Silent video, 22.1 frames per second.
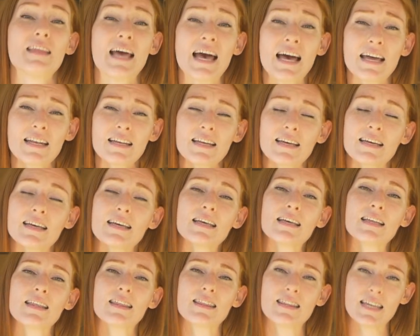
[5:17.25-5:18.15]
Then
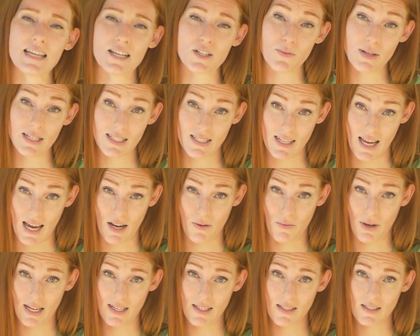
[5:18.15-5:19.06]
things went
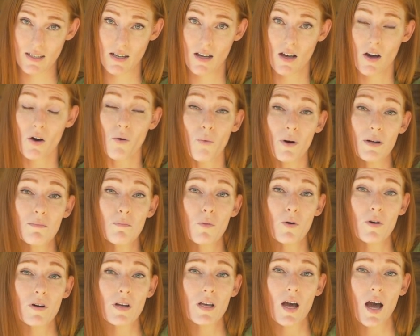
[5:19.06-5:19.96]
sideways. One
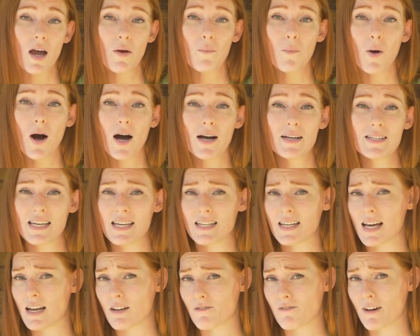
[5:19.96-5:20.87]
morning I walked
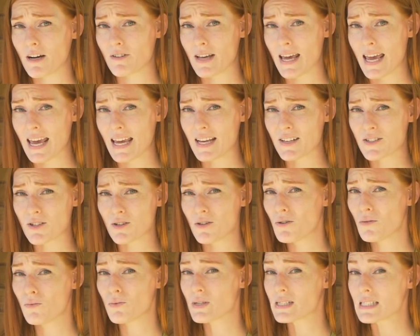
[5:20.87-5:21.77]
in and found
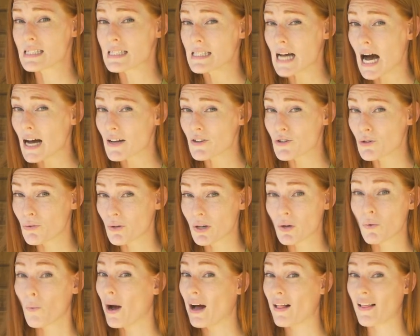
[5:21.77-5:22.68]
Hazel was not
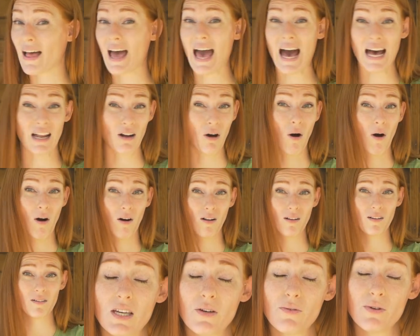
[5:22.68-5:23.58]
doing well at
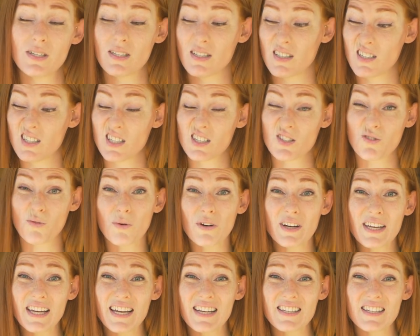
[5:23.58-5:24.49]
all. He was
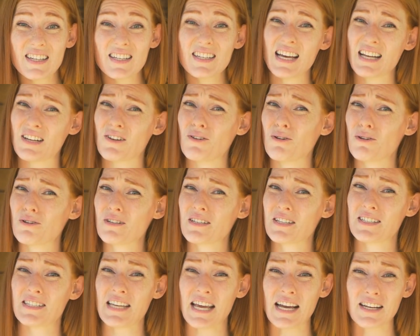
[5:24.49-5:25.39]
disoriented and couldn't
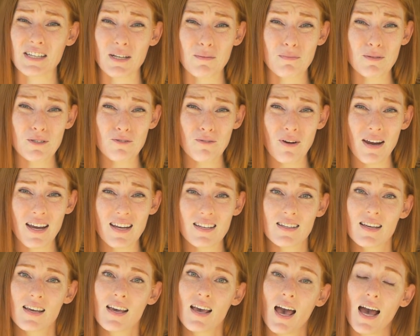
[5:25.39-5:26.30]
stand up
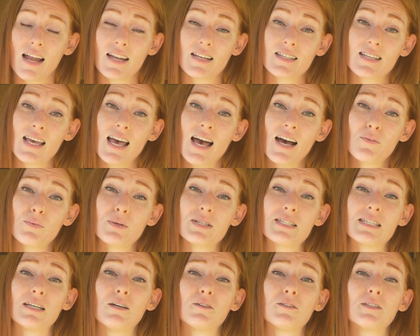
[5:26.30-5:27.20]
straight, and his head
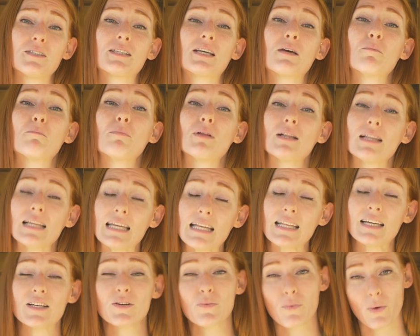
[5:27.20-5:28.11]
was tilted
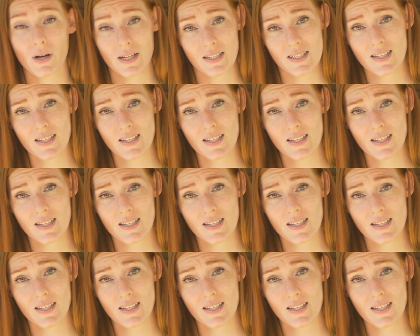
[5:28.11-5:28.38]
completely to one